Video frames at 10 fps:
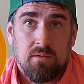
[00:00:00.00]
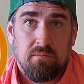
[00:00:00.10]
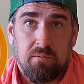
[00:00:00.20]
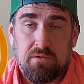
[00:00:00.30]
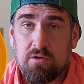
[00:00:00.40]

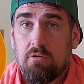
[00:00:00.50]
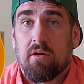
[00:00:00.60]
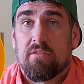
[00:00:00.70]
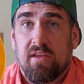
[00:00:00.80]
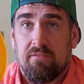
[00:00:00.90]
maybe
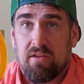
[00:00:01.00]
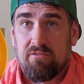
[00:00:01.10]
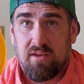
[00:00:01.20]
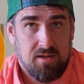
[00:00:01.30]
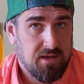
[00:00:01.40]
270 feet,